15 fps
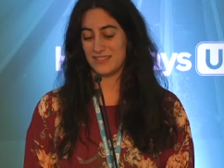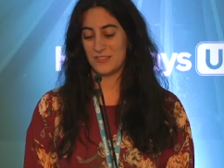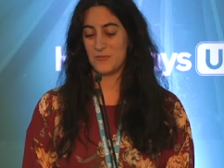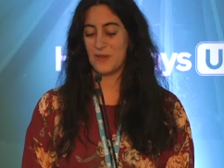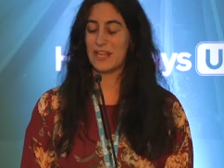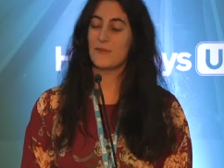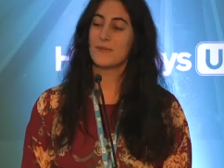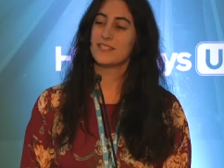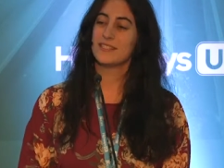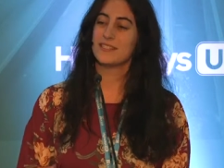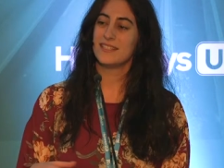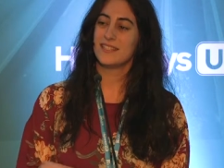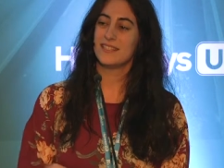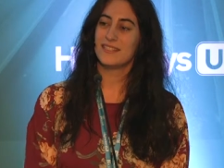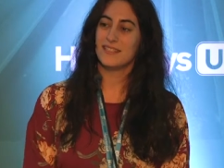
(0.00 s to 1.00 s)
So while I was
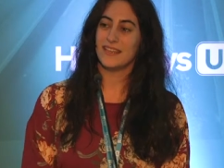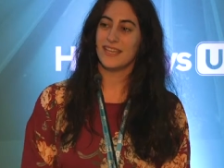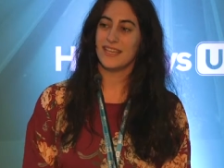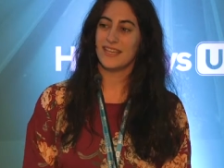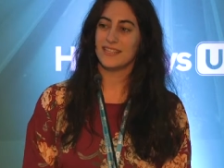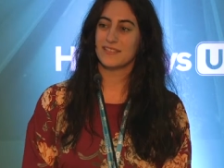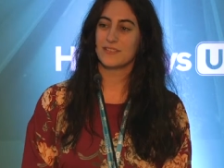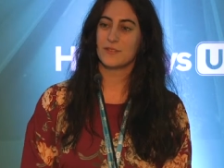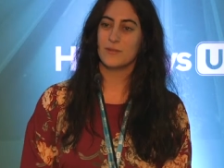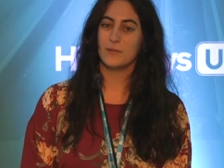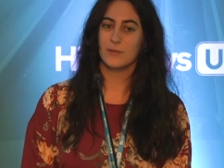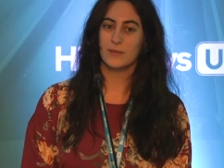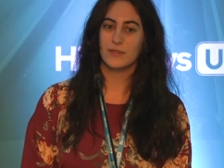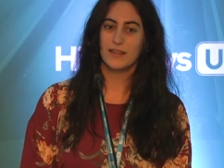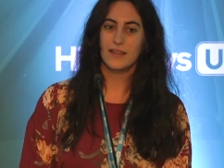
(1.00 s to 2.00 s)
still in
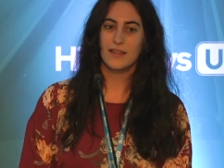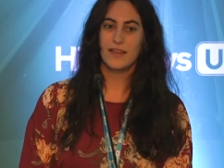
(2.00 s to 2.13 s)
school,